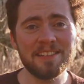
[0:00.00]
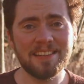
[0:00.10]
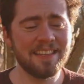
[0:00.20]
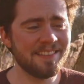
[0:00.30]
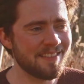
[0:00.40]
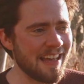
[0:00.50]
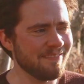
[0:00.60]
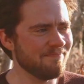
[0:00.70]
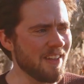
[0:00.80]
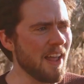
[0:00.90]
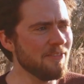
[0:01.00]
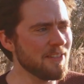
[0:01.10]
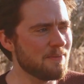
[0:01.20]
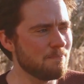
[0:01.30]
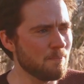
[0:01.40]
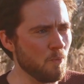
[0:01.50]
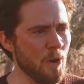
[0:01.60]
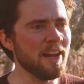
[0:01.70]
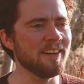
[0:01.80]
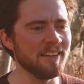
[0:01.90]
us, it's that life is
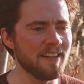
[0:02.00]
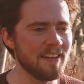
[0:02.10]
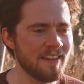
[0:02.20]
weird.